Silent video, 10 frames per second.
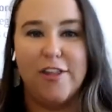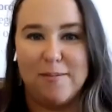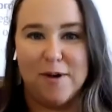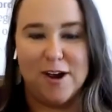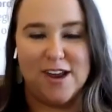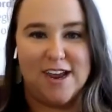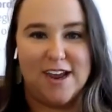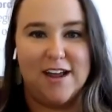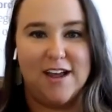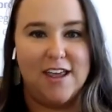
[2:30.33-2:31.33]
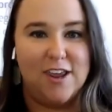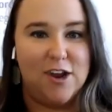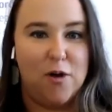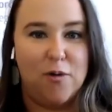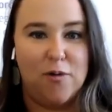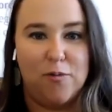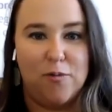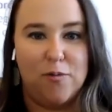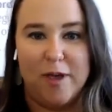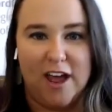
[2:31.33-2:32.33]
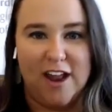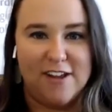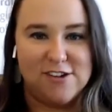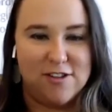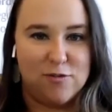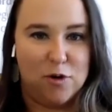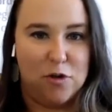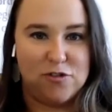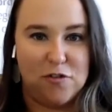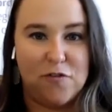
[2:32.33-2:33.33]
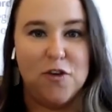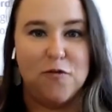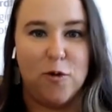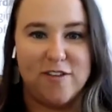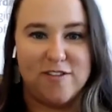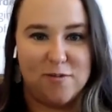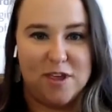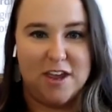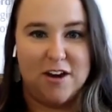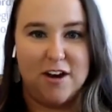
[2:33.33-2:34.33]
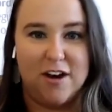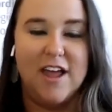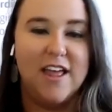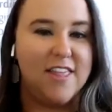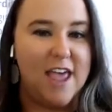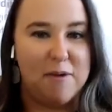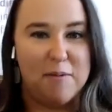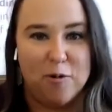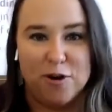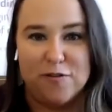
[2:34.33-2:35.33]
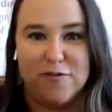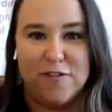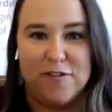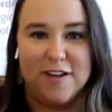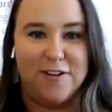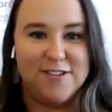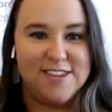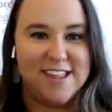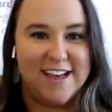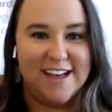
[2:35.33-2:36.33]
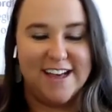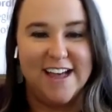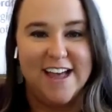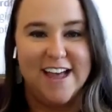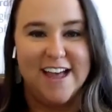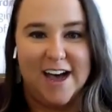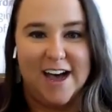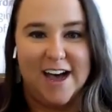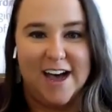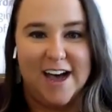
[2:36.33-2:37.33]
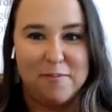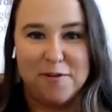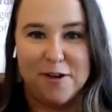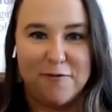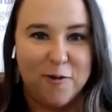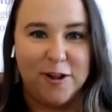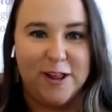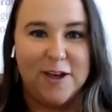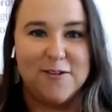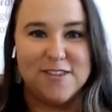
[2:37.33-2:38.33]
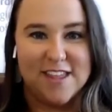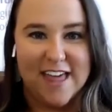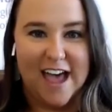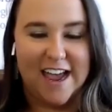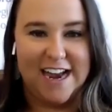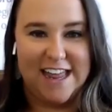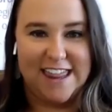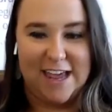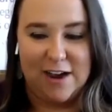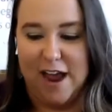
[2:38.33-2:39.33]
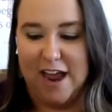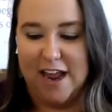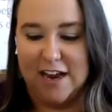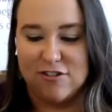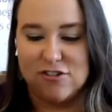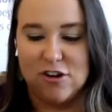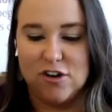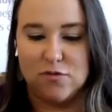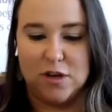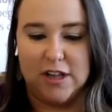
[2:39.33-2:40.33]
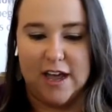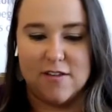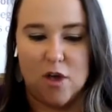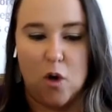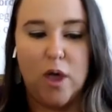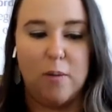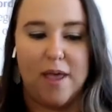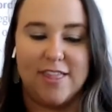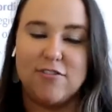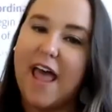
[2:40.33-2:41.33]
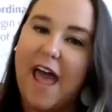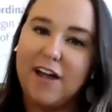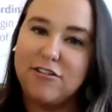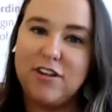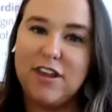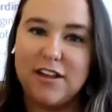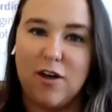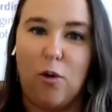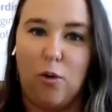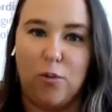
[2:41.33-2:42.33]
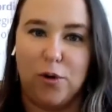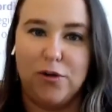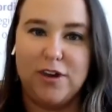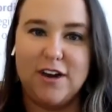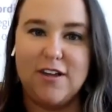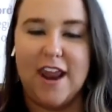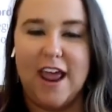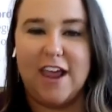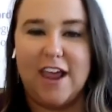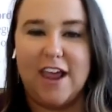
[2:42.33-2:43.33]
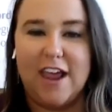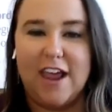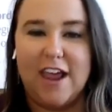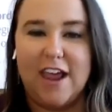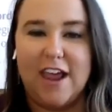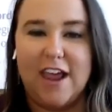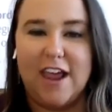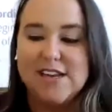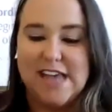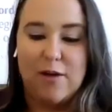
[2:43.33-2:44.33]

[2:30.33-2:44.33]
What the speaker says: online marketing. When we all kind of enter this world, there's a few voices we hear: the Amy Porterfields, the Marie Forleos, that kind of thing, right? And I just started to realize, okay, wait, there's actually a whole world here that I could start to